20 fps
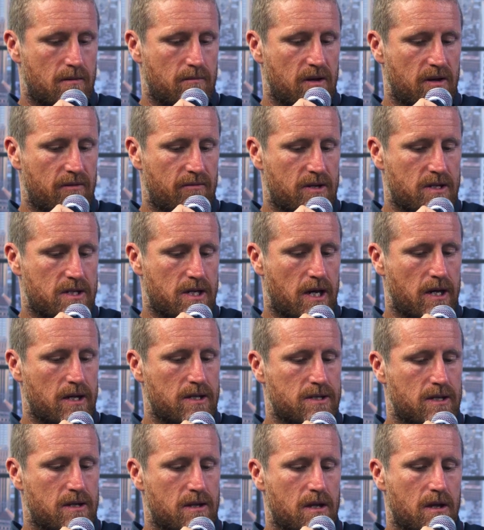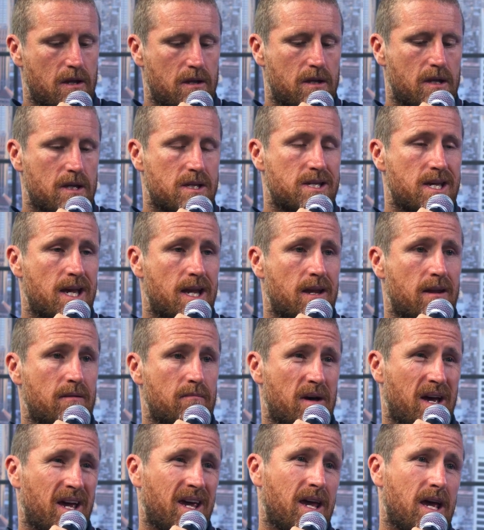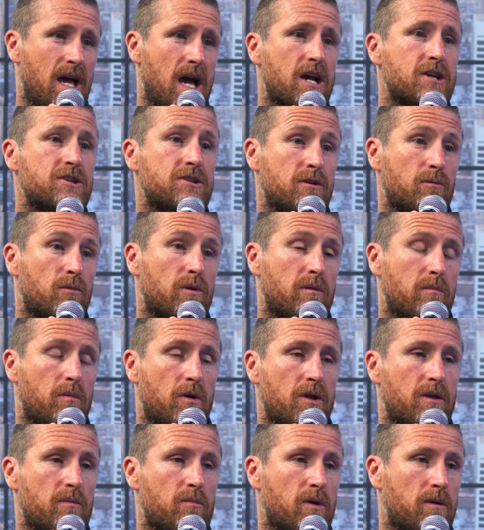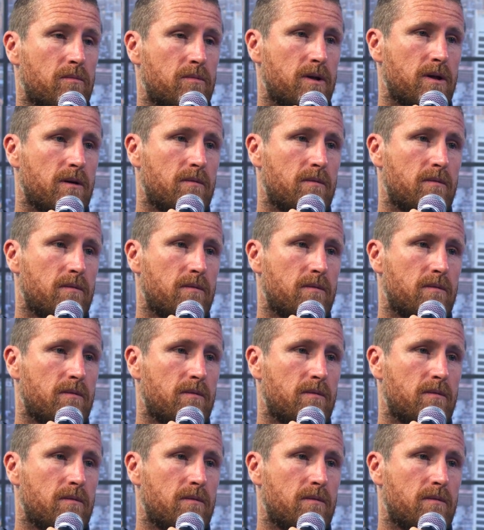give and take, isn't it? The tenant may actually want to buy the property.